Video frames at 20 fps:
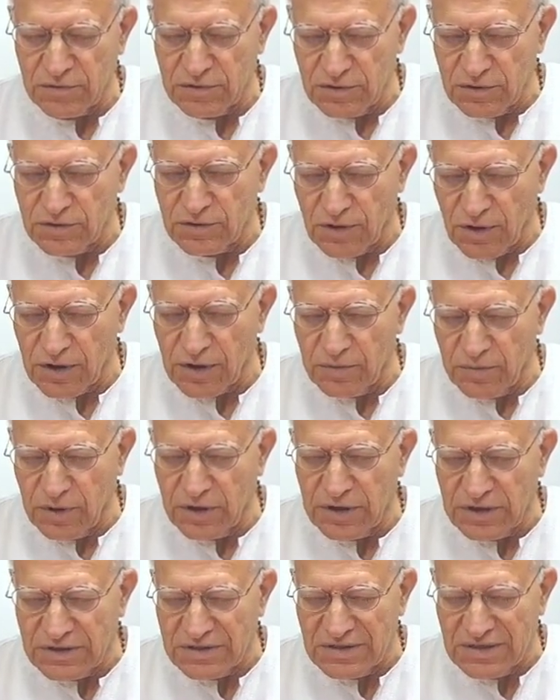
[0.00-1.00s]
We're just talking
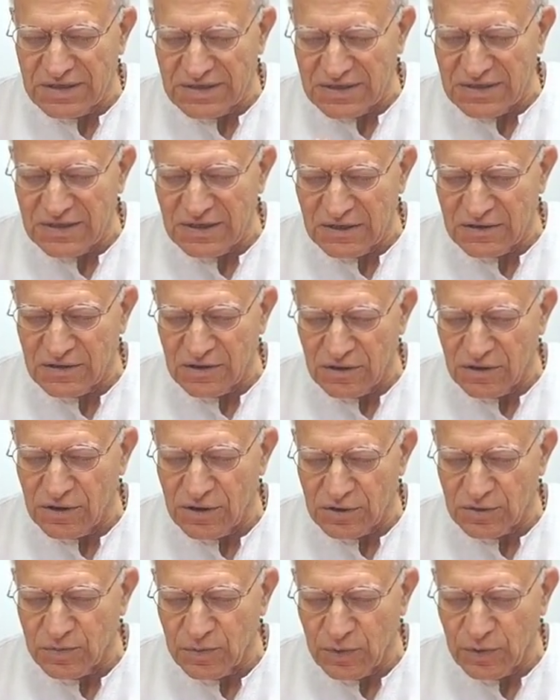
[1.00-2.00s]
about existence at
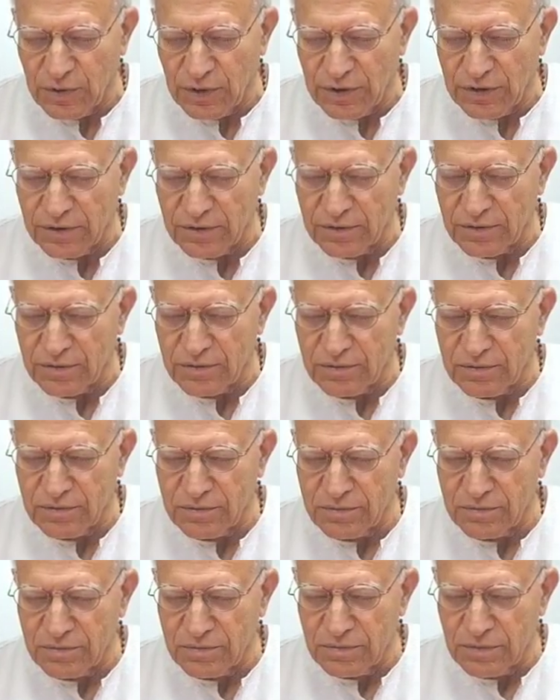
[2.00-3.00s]
this point.
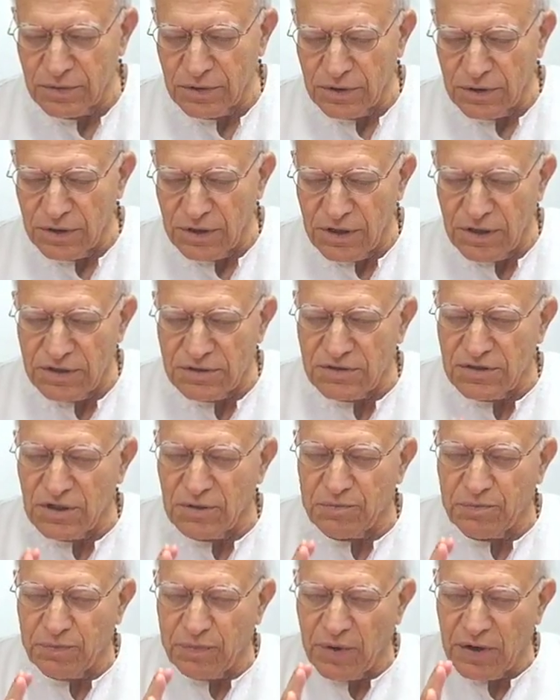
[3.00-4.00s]
Is
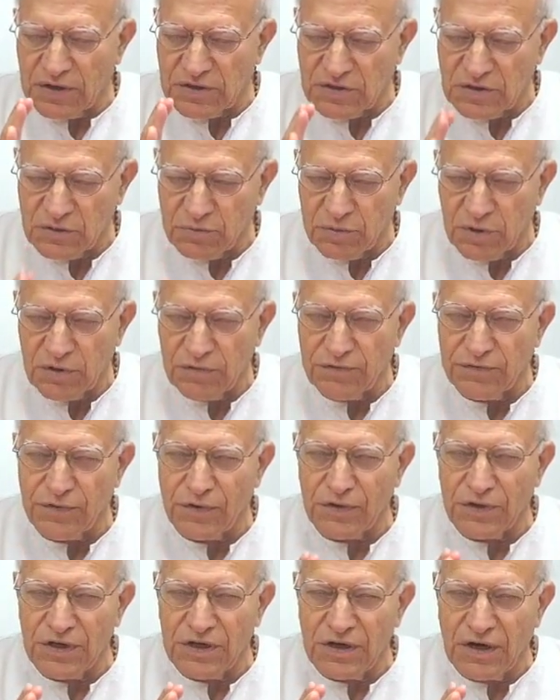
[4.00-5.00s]
it possible
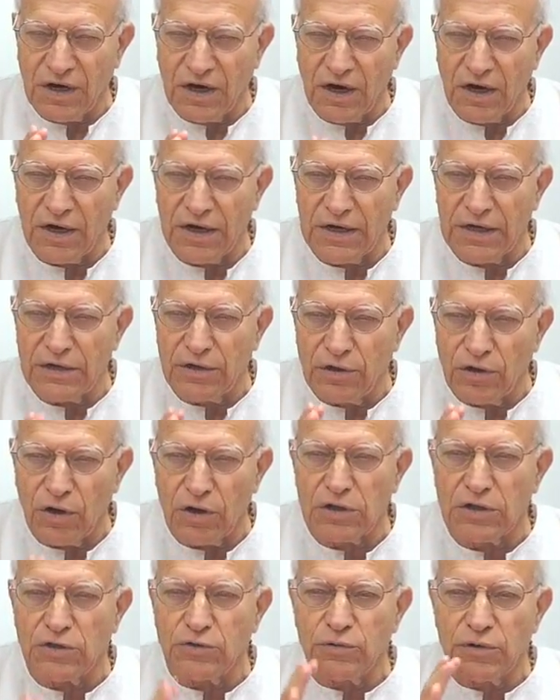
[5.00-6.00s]
for the I
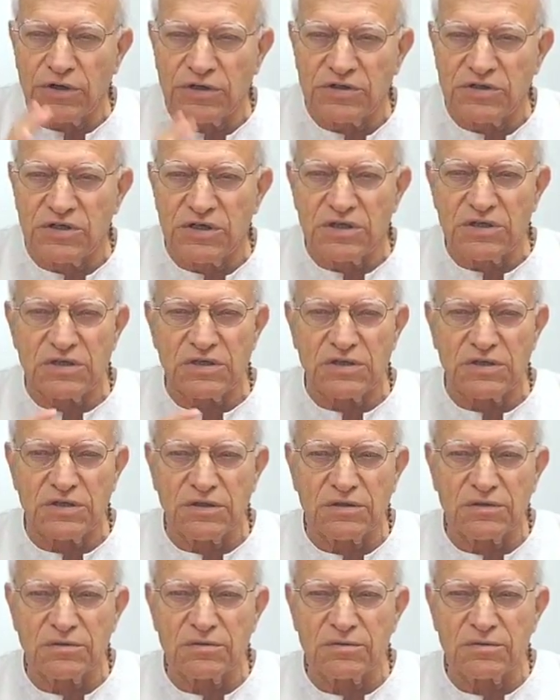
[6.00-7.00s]
not to exist?